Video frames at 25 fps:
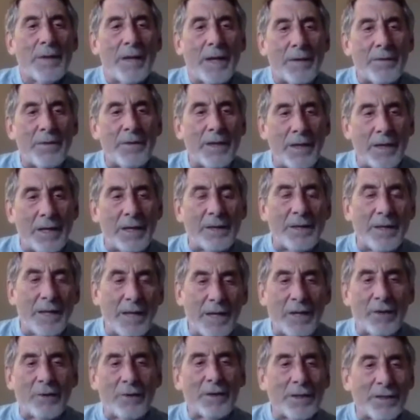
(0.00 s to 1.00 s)
and the
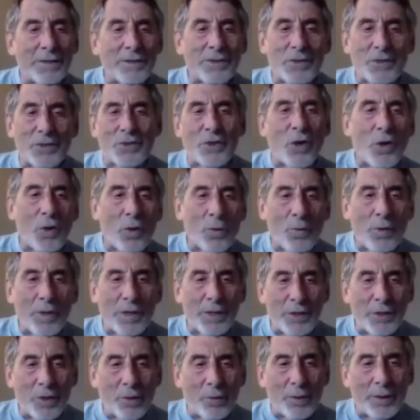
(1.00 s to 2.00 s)
arrogance is
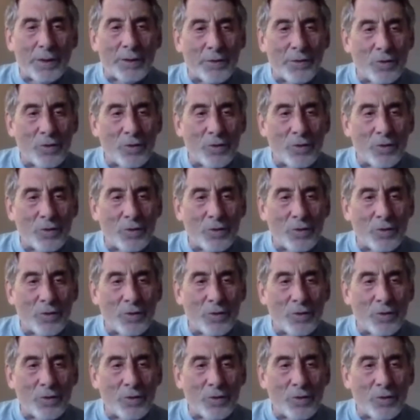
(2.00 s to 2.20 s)
already knowing.